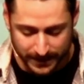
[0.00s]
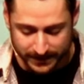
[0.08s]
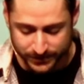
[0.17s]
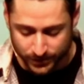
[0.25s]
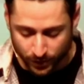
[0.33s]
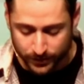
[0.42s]

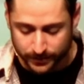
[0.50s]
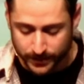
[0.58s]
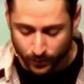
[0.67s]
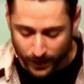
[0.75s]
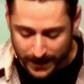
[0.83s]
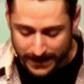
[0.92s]
and show them the
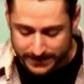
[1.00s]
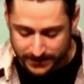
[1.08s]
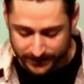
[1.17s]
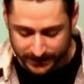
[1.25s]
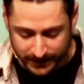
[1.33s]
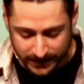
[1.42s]
ways
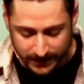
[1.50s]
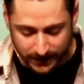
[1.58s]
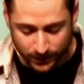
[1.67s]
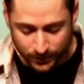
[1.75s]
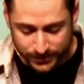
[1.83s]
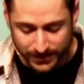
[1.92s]
of the king
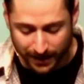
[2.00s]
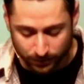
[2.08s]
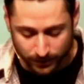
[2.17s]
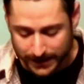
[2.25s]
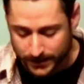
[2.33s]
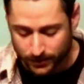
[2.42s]
who shall
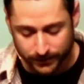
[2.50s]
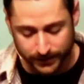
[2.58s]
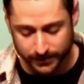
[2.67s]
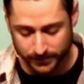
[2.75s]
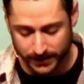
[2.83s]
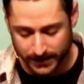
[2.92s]
reign over
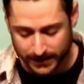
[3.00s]
them.